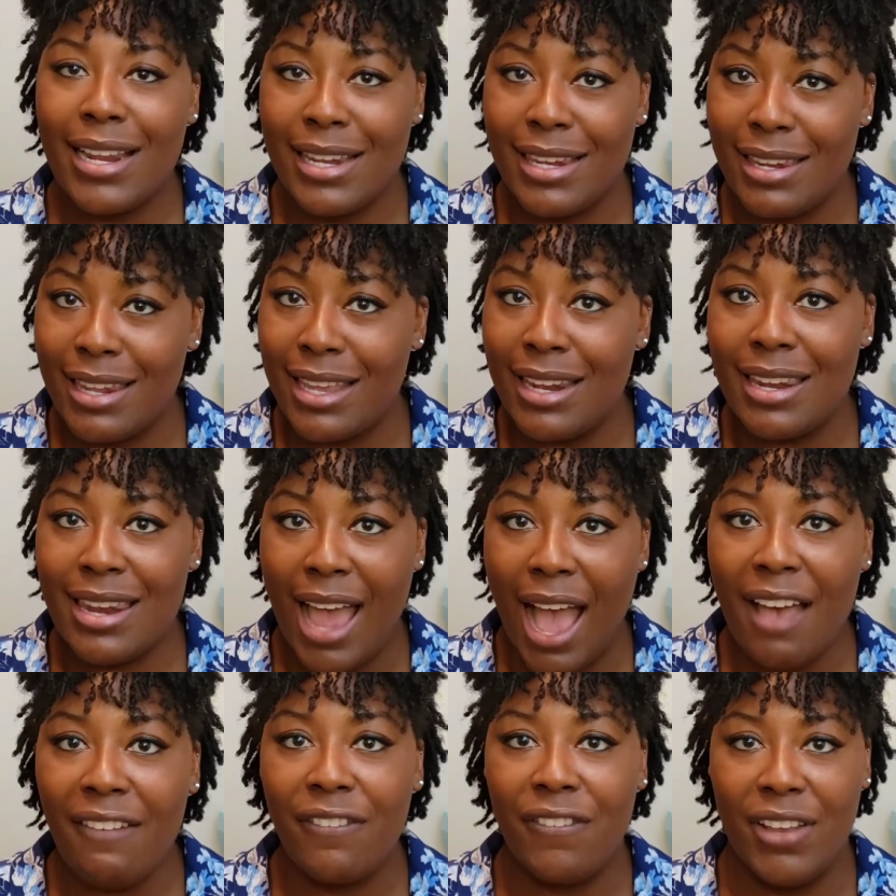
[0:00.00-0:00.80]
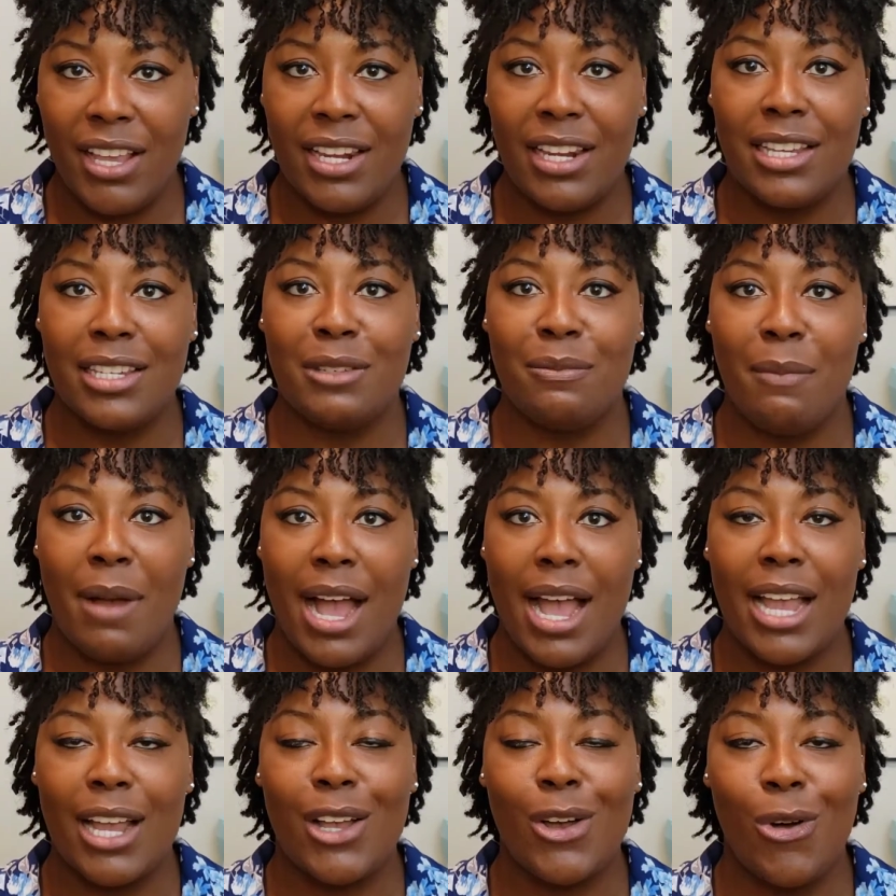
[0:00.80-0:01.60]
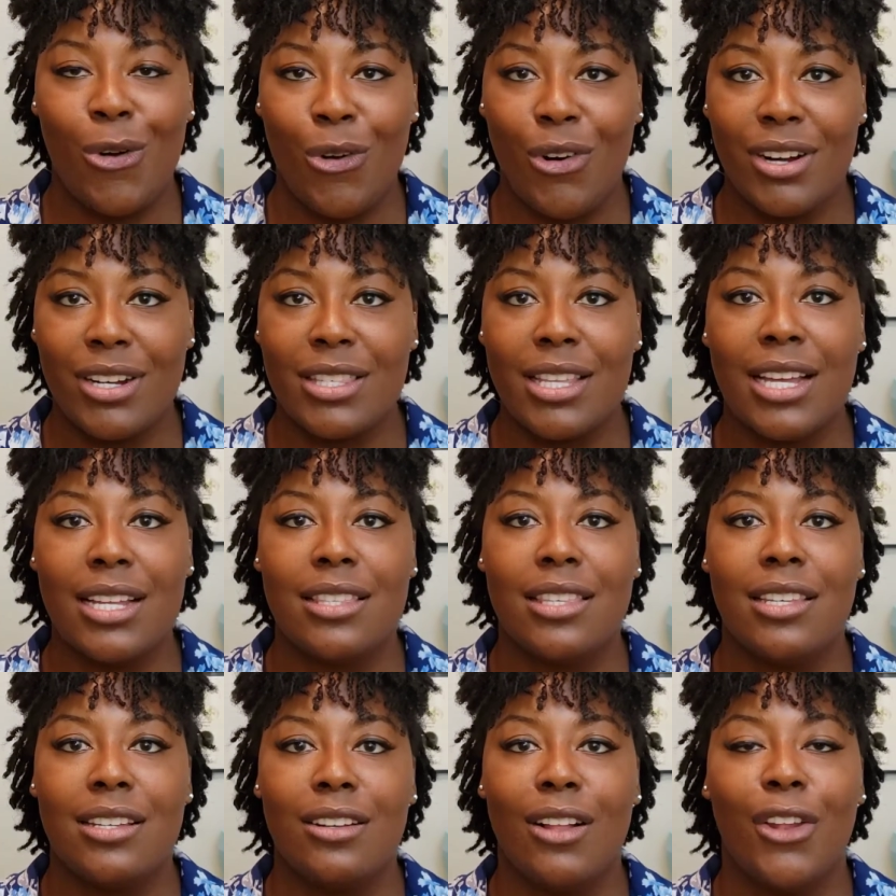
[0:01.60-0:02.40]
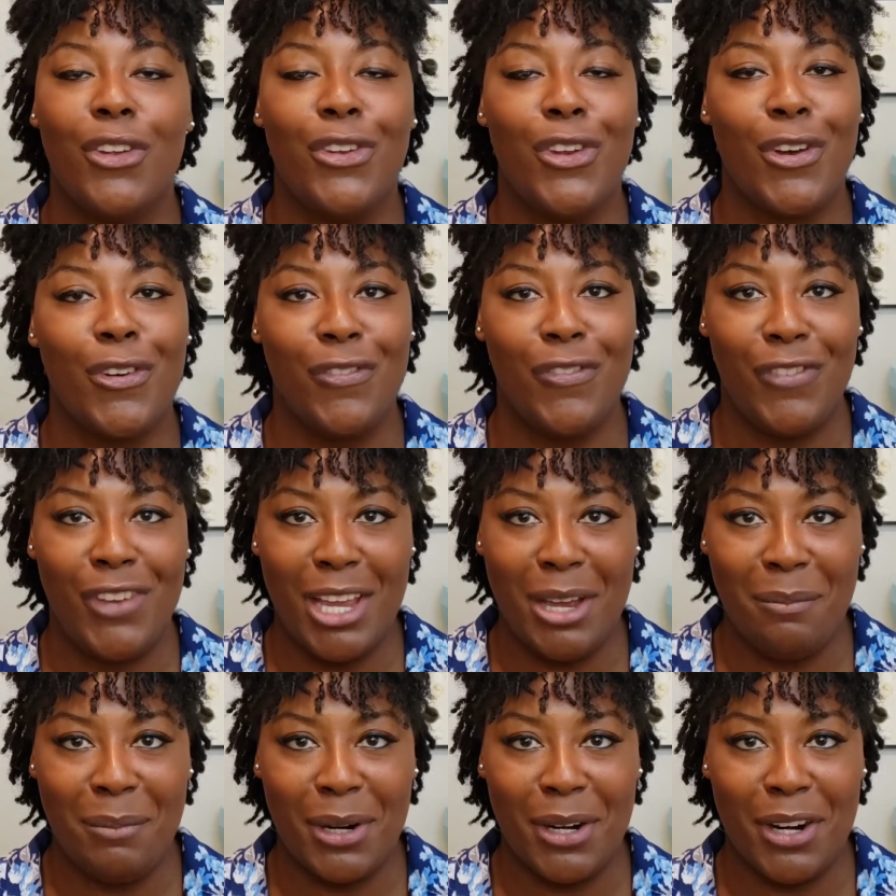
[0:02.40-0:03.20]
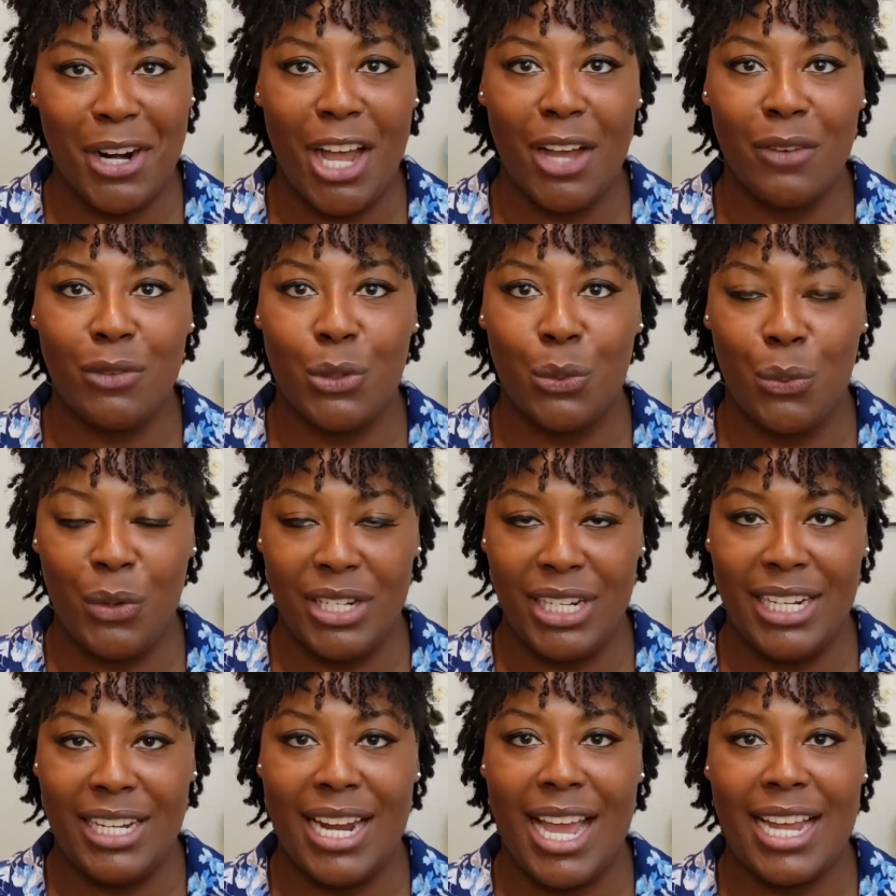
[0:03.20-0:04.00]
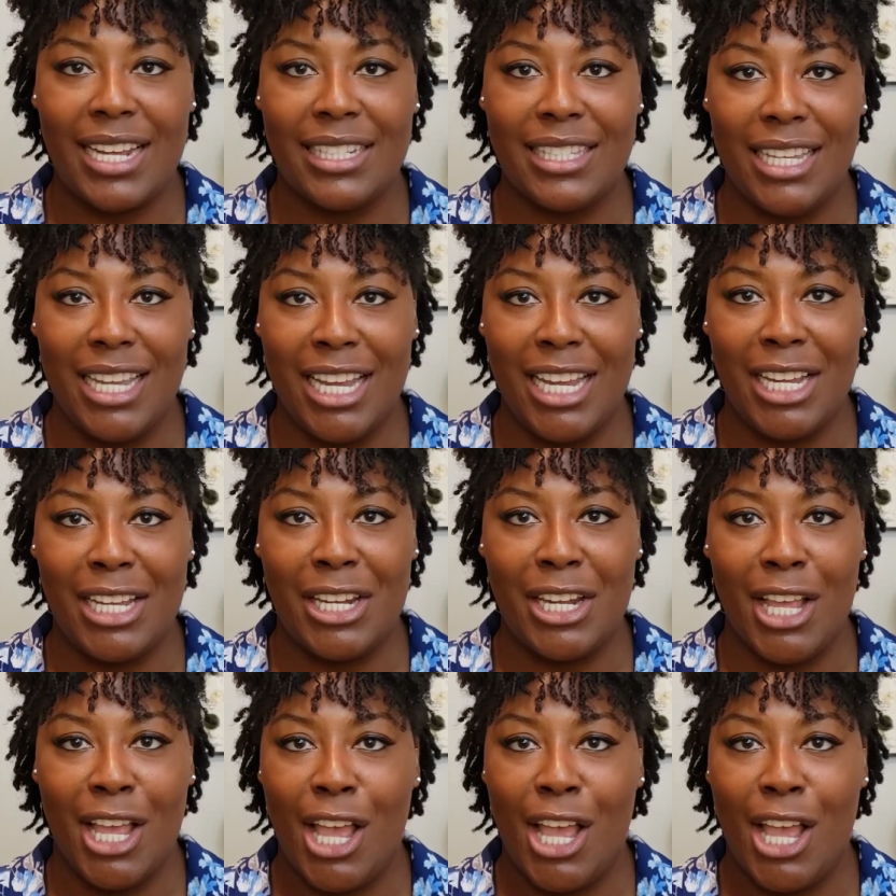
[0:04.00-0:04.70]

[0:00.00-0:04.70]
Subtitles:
did not finish my course until November of 2019.